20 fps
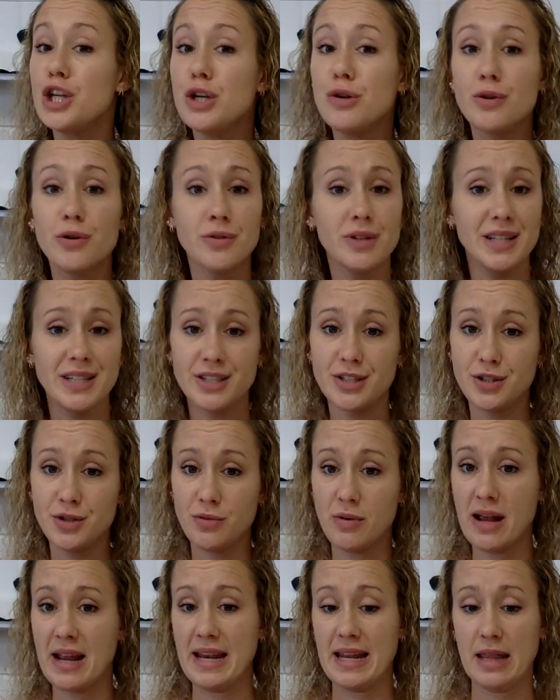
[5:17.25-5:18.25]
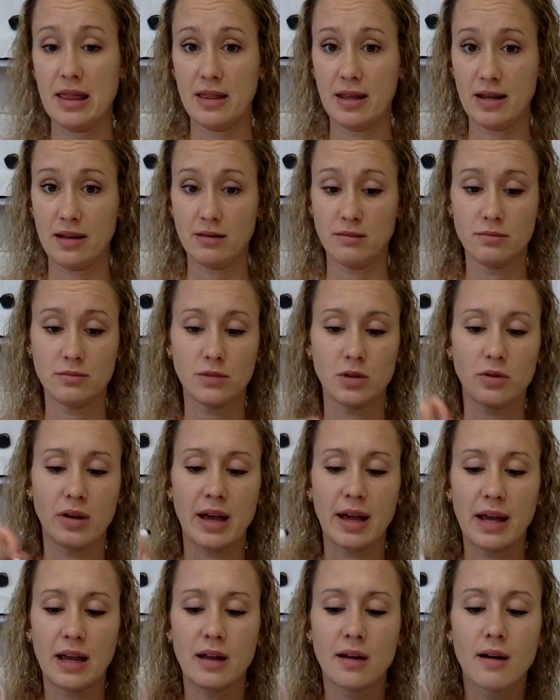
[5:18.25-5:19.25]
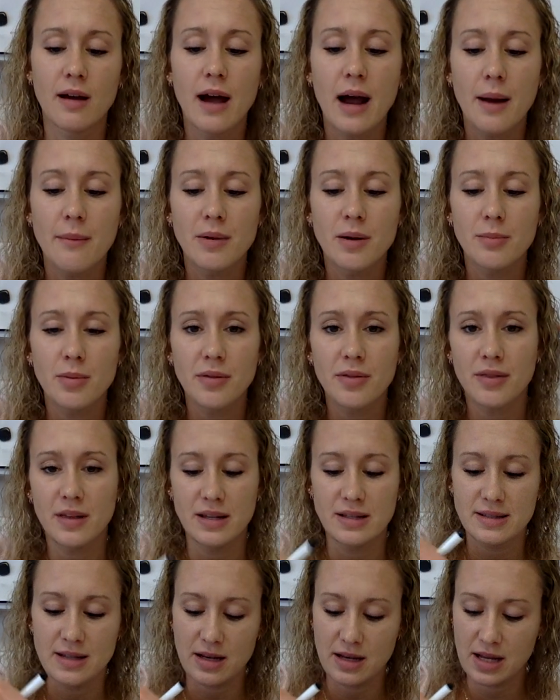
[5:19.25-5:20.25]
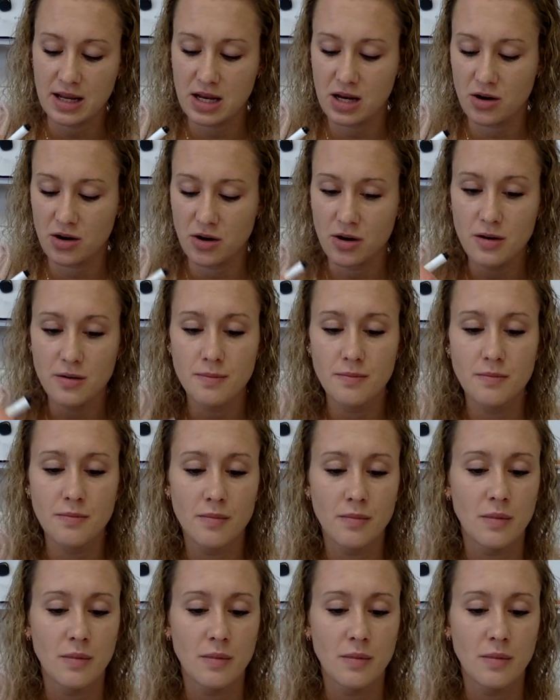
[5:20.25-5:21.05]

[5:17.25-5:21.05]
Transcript: You don't need to do anything, okay? I'm gonna put these on here.